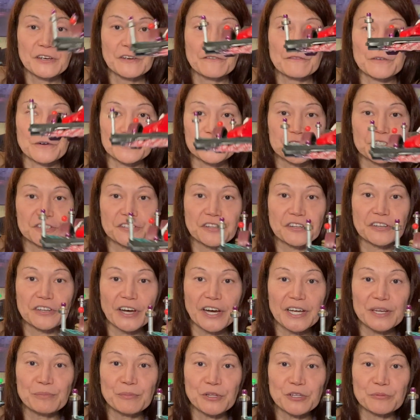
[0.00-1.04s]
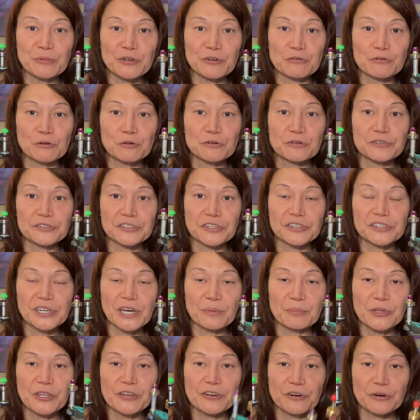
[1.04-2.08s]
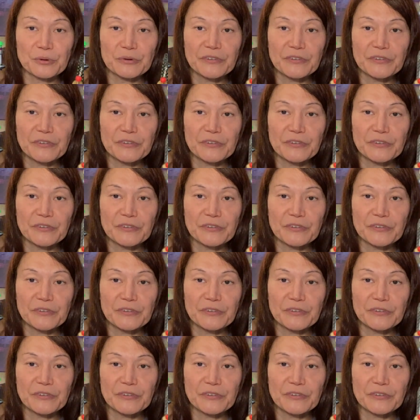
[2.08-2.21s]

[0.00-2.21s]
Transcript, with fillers: versus the 9 millimeter rollers on the top here.